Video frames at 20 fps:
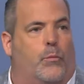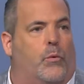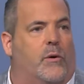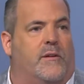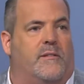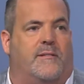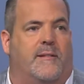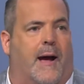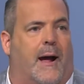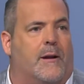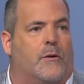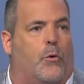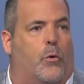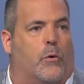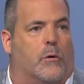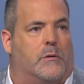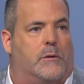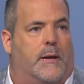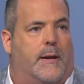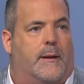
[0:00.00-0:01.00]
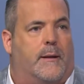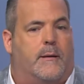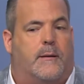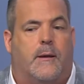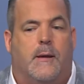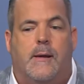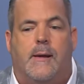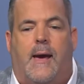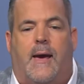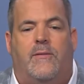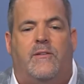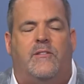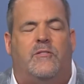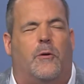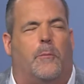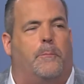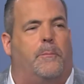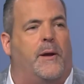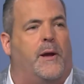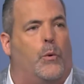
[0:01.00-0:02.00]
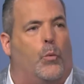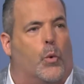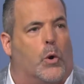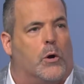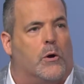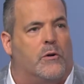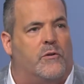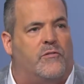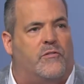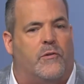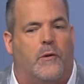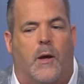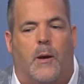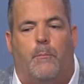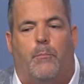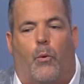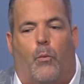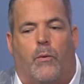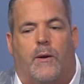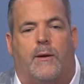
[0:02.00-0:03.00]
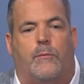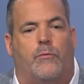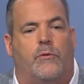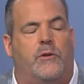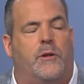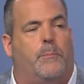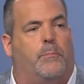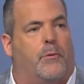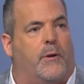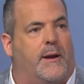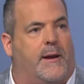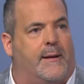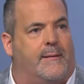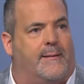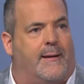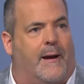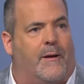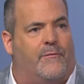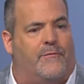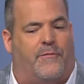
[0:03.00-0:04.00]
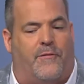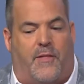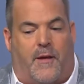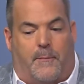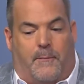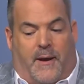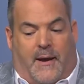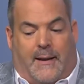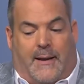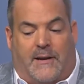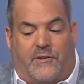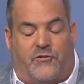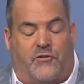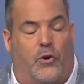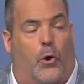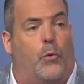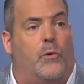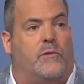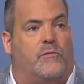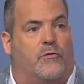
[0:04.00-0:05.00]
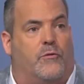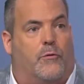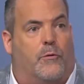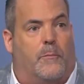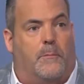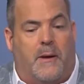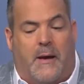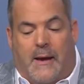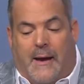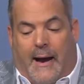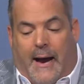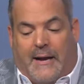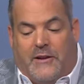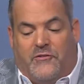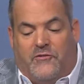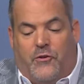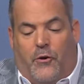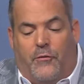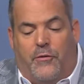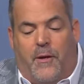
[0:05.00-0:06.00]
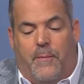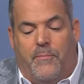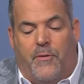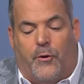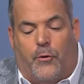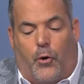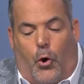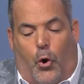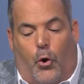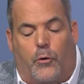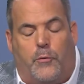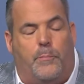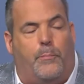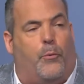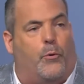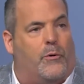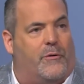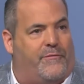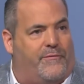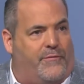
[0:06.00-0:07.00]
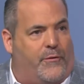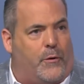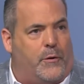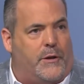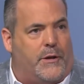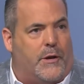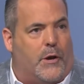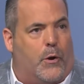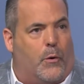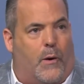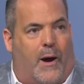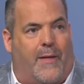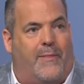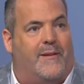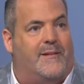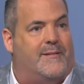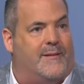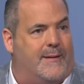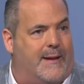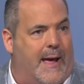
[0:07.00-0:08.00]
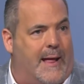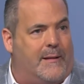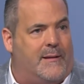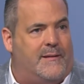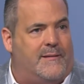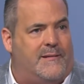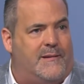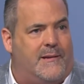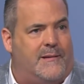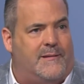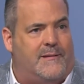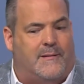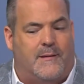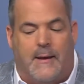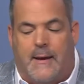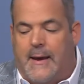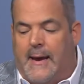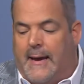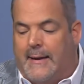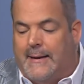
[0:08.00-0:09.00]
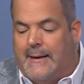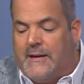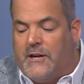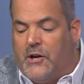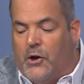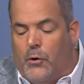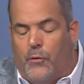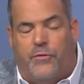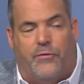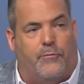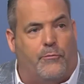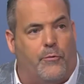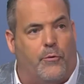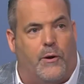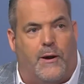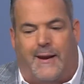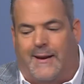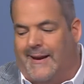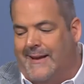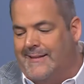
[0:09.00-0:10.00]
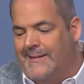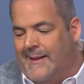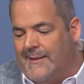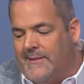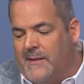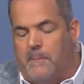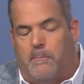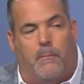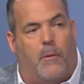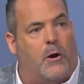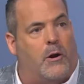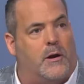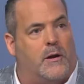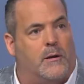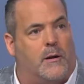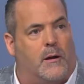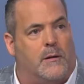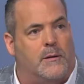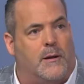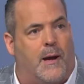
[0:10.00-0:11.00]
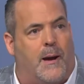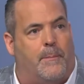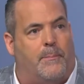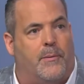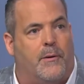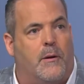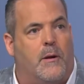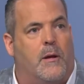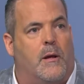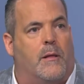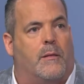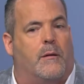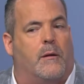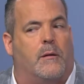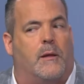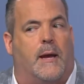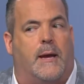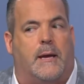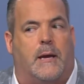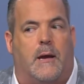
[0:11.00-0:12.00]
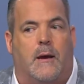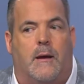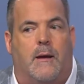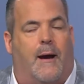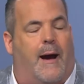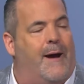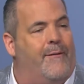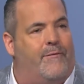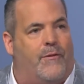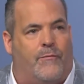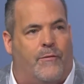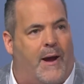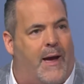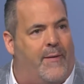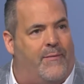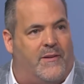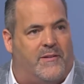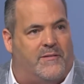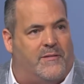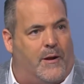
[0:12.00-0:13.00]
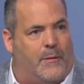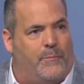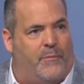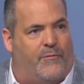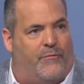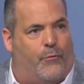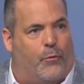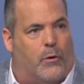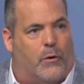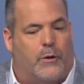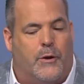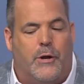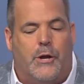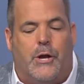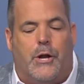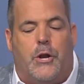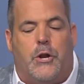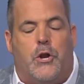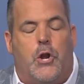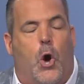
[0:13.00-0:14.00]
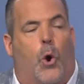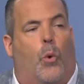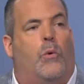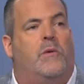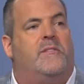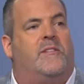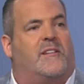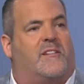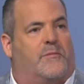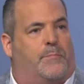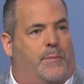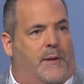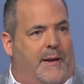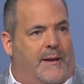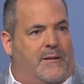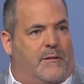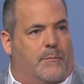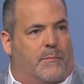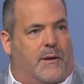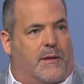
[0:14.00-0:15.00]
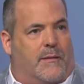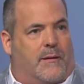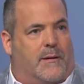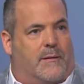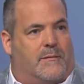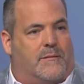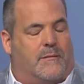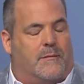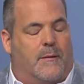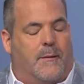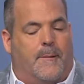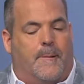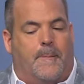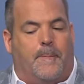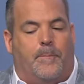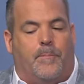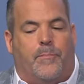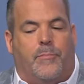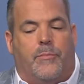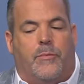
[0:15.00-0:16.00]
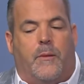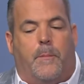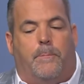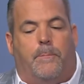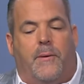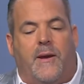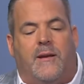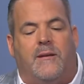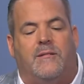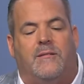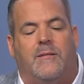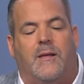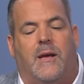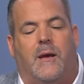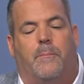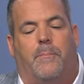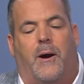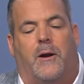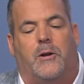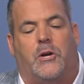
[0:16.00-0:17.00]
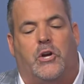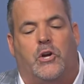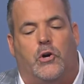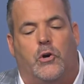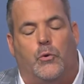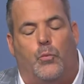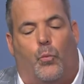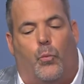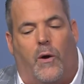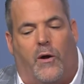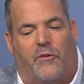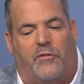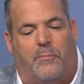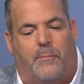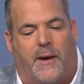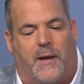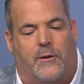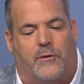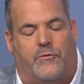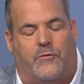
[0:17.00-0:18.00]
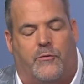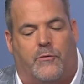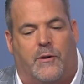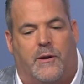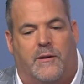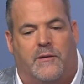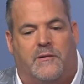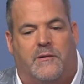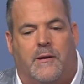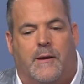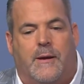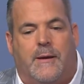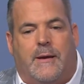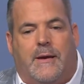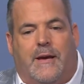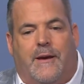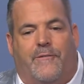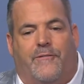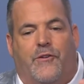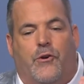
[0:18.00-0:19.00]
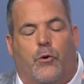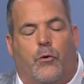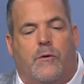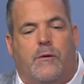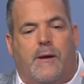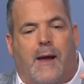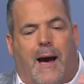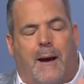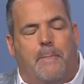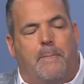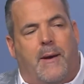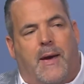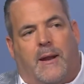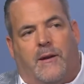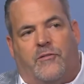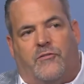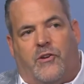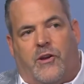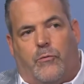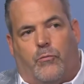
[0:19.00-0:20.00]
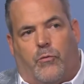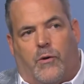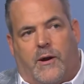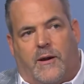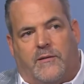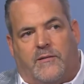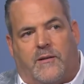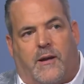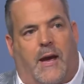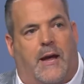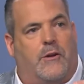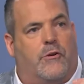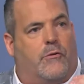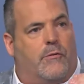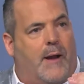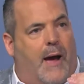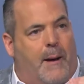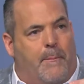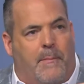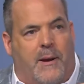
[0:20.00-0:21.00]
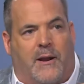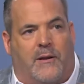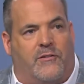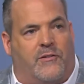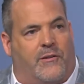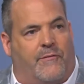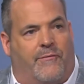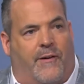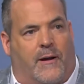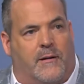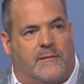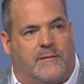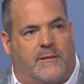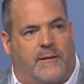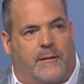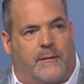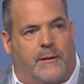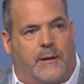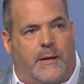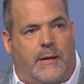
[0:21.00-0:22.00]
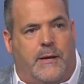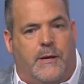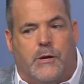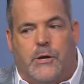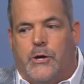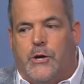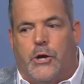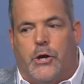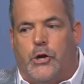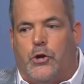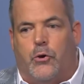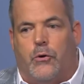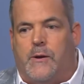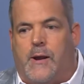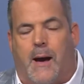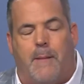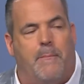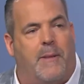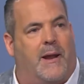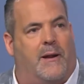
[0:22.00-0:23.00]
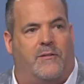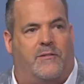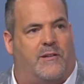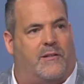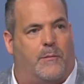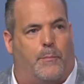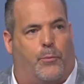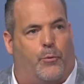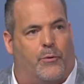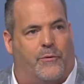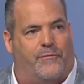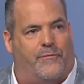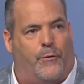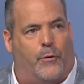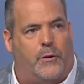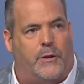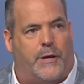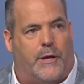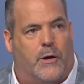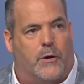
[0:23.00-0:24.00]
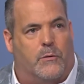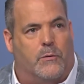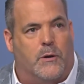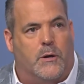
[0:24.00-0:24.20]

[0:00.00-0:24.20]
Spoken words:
What is non-correlated? And these are big words, but when I really break it down for them and I show it to them, I show them their own portfolio on this analysis, and I go through it and I let them mark it all up. They're like, I've never had this done before. No one's explained to me this. The biggest thing about a good wealth manager is if you're not managing risk and you're not managing volatility, you're not managing the portfolio.